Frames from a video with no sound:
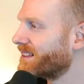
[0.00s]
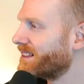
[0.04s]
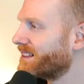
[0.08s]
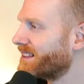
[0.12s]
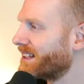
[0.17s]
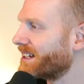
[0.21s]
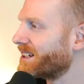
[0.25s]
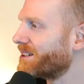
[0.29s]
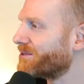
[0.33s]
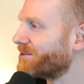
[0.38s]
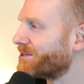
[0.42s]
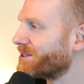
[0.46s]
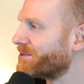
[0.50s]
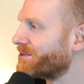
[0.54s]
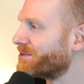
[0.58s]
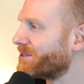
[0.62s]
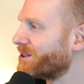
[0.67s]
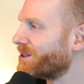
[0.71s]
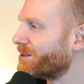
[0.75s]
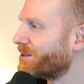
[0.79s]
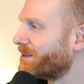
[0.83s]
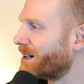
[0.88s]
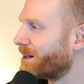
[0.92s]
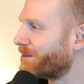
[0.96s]
Thank you for the
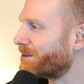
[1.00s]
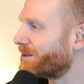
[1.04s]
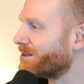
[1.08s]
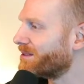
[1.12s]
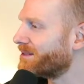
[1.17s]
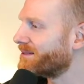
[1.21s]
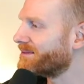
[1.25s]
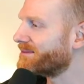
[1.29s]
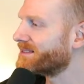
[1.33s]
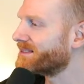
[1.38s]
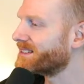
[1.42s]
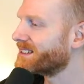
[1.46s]
follow, Pablo.